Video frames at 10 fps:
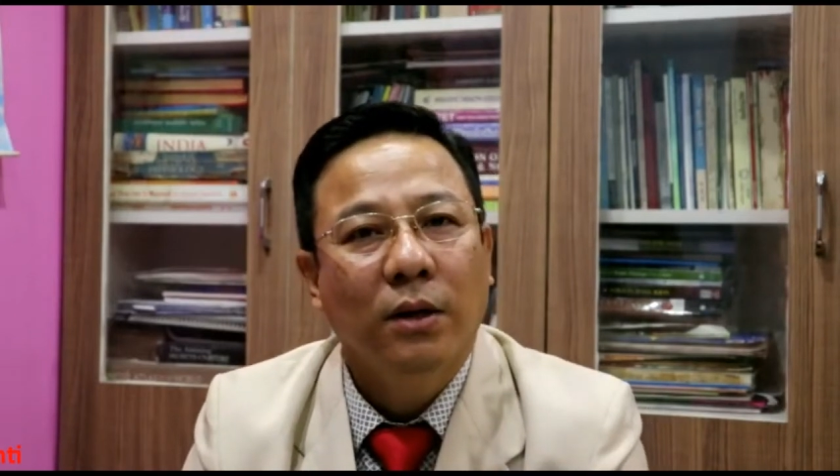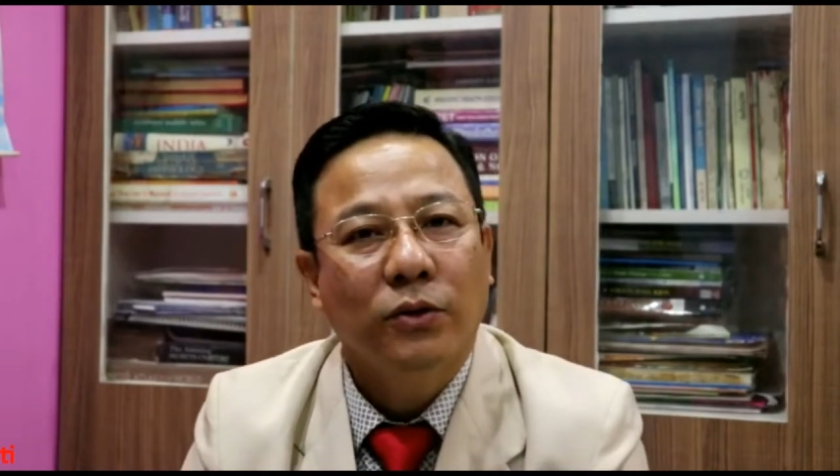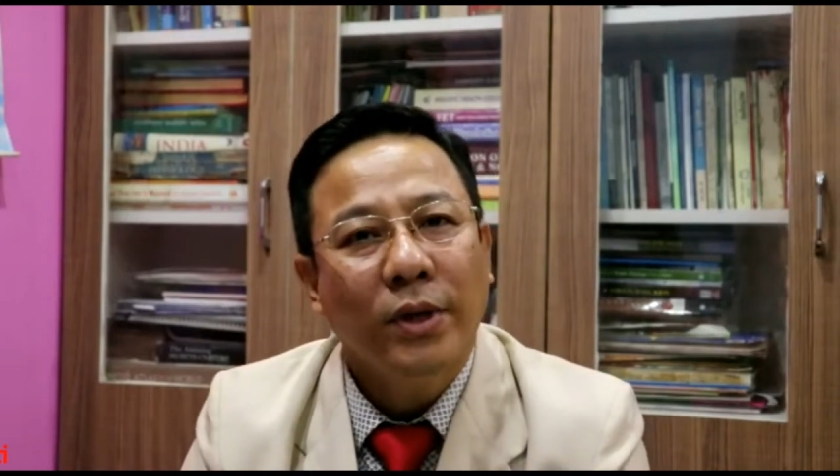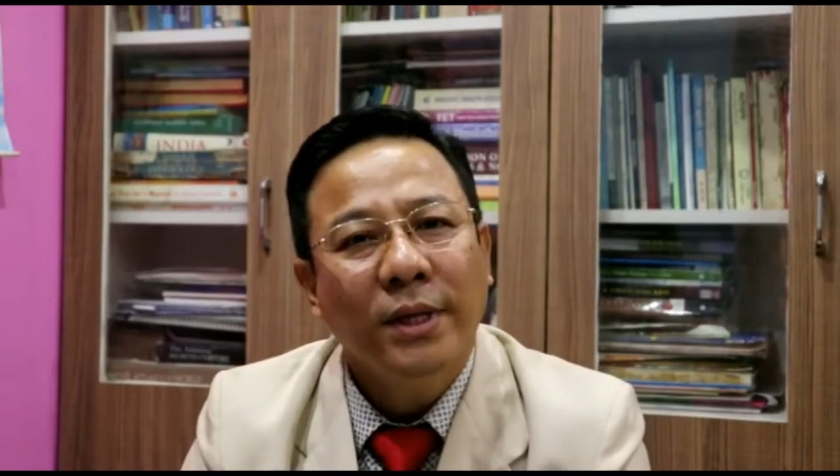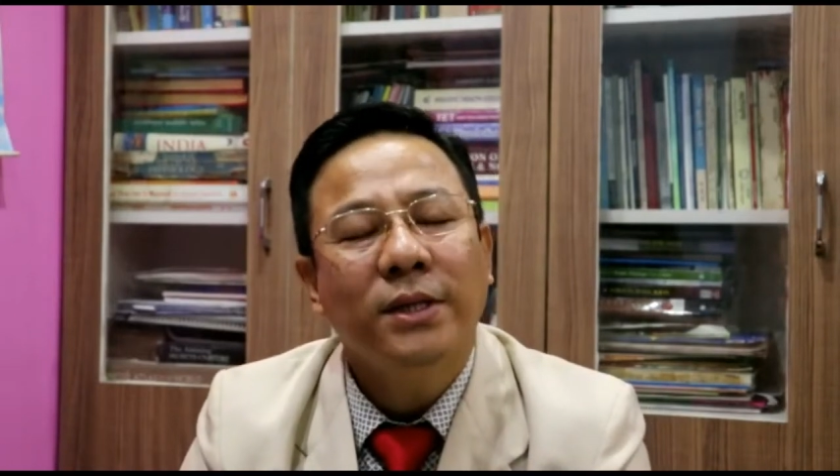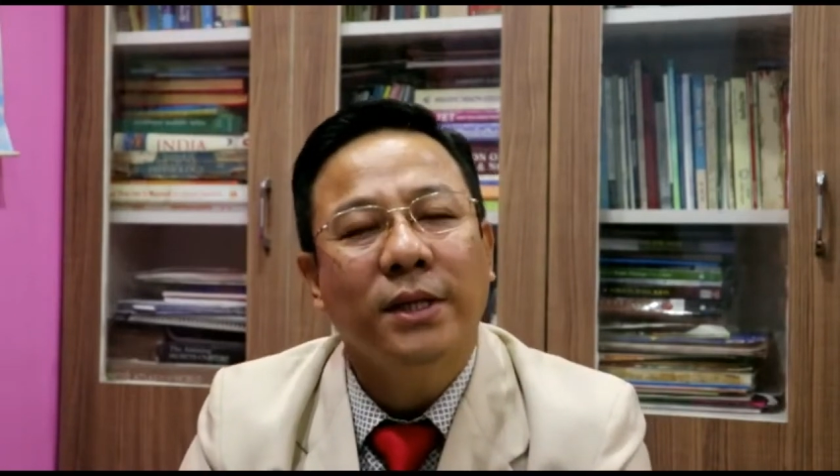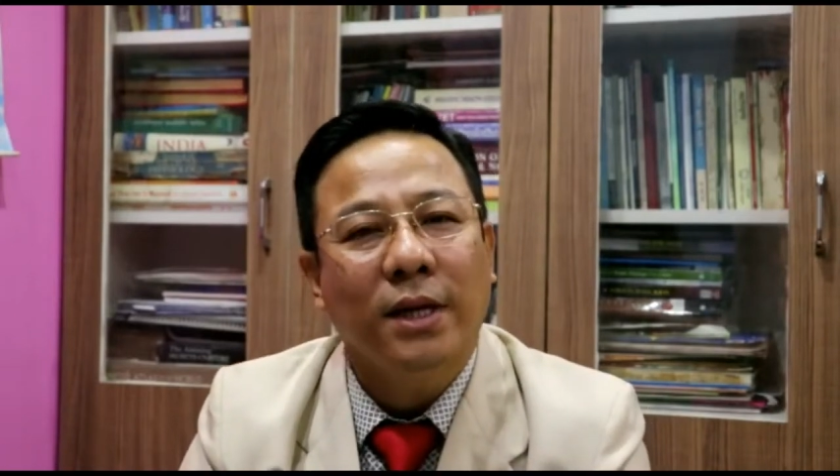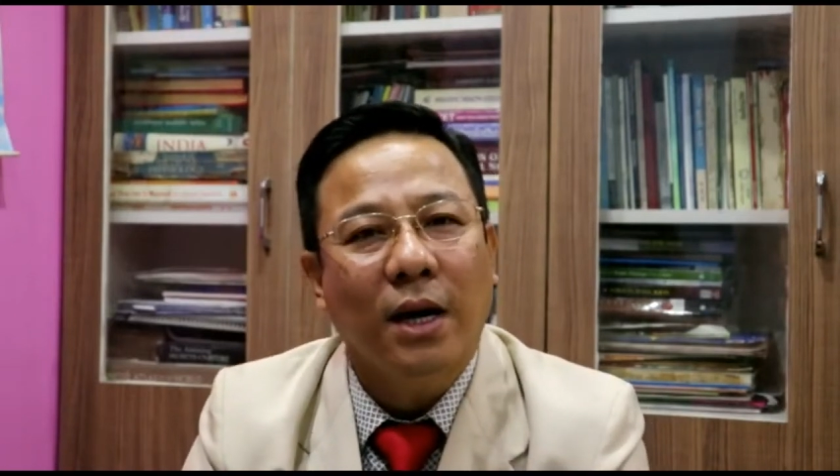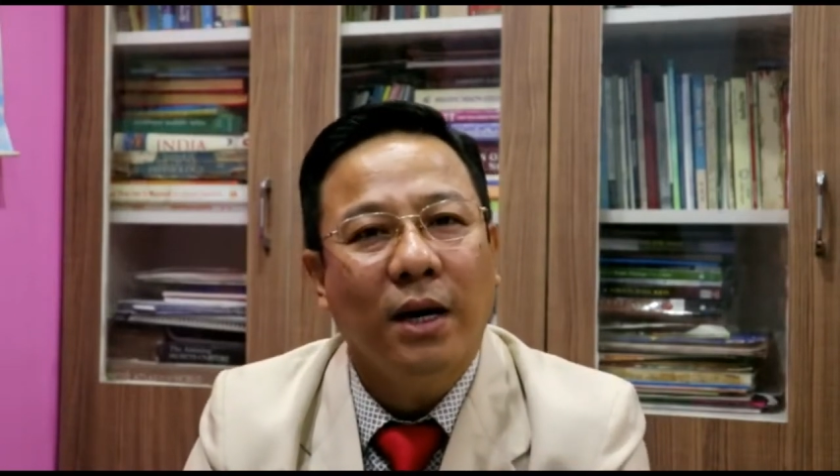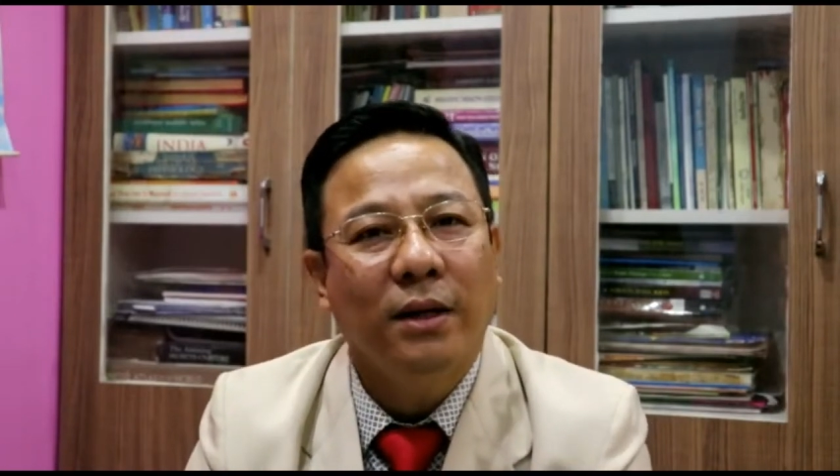So in this
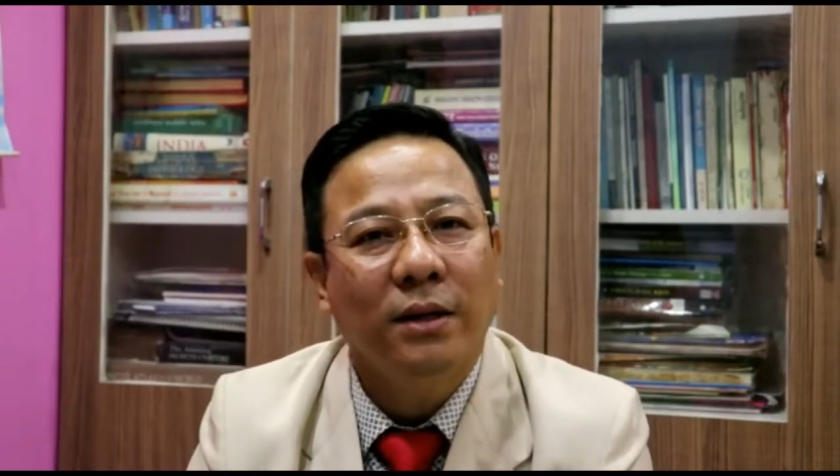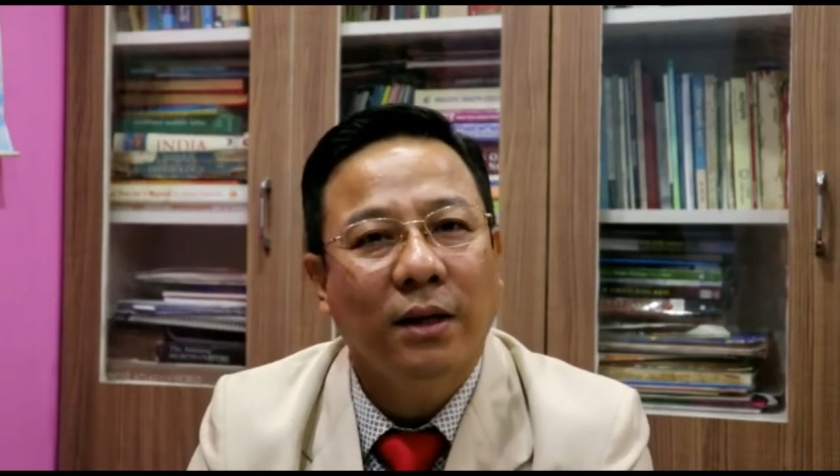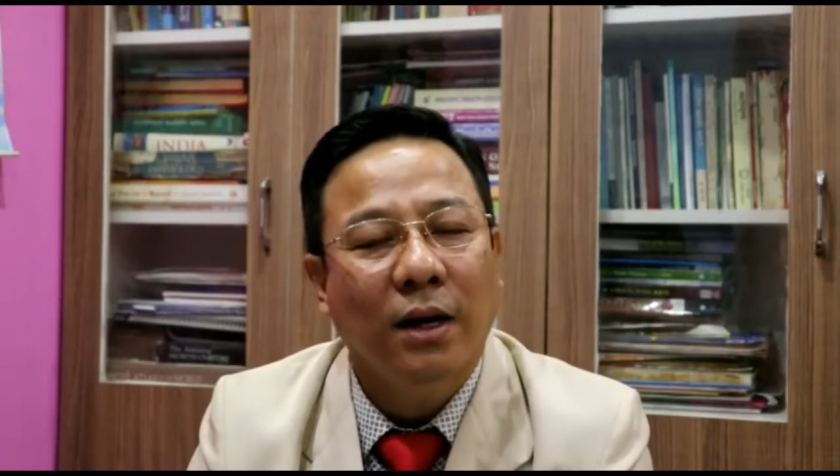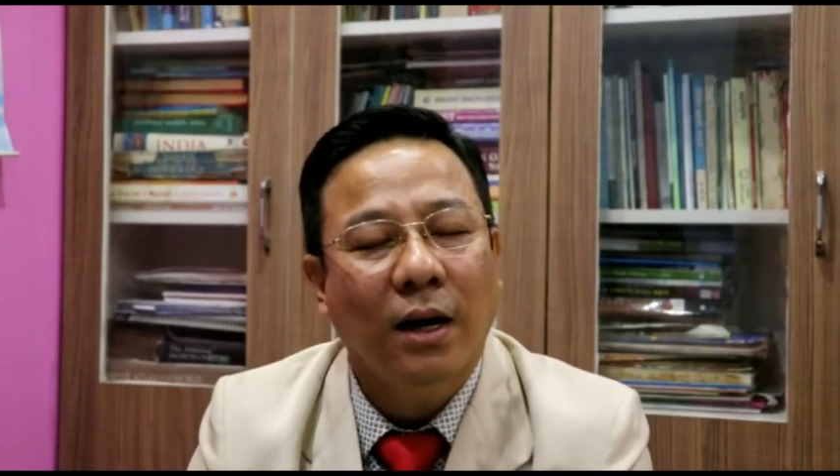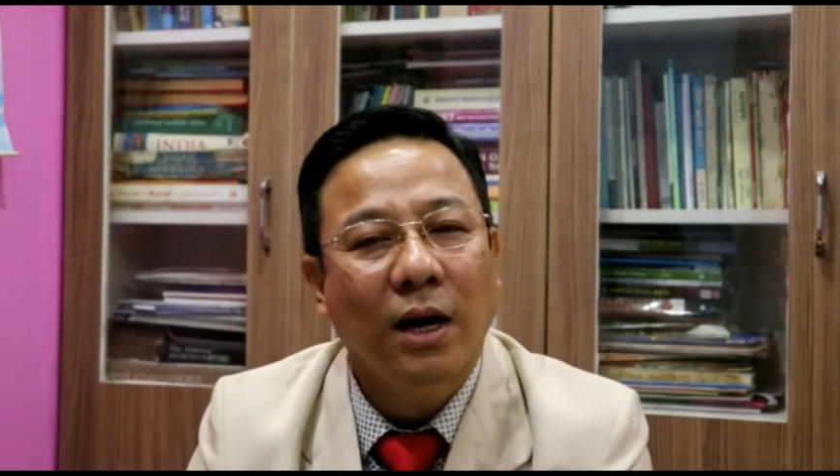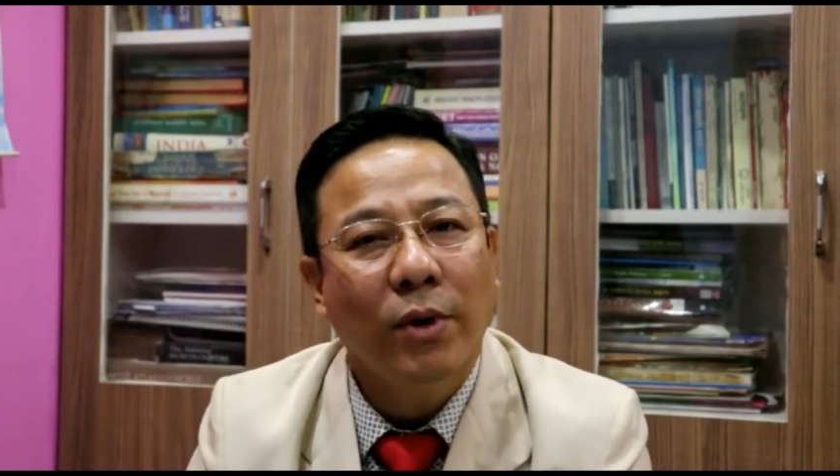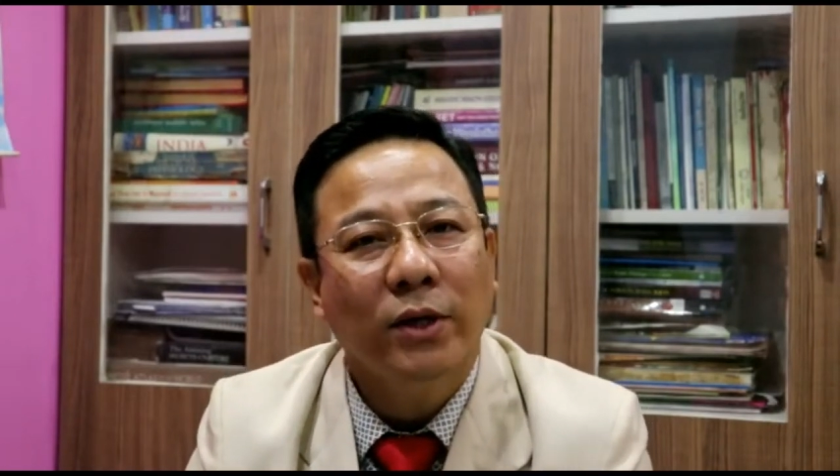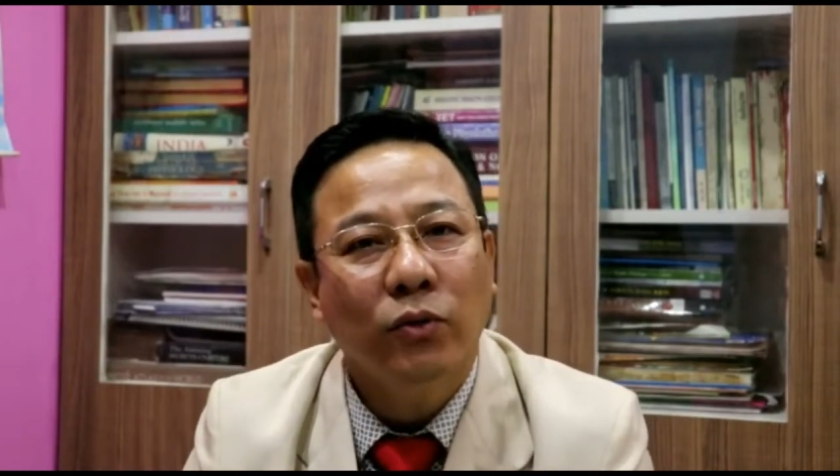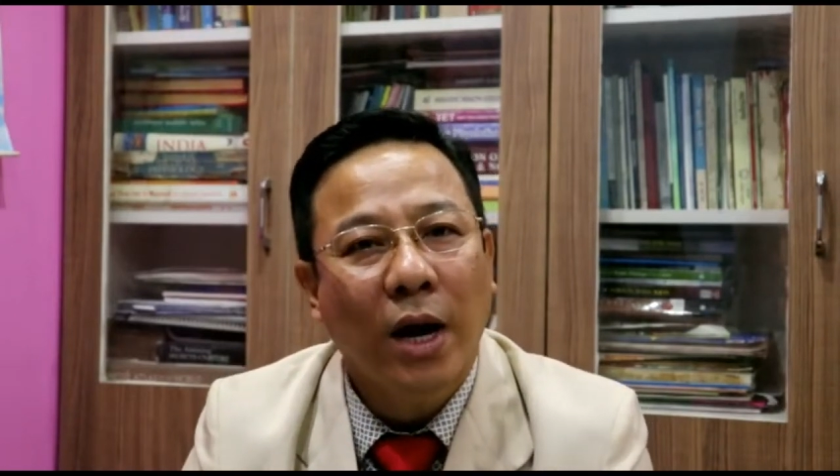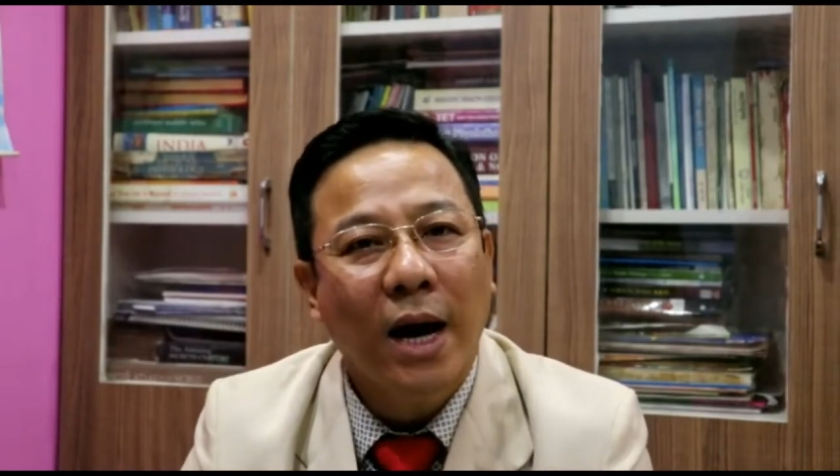regard, I want to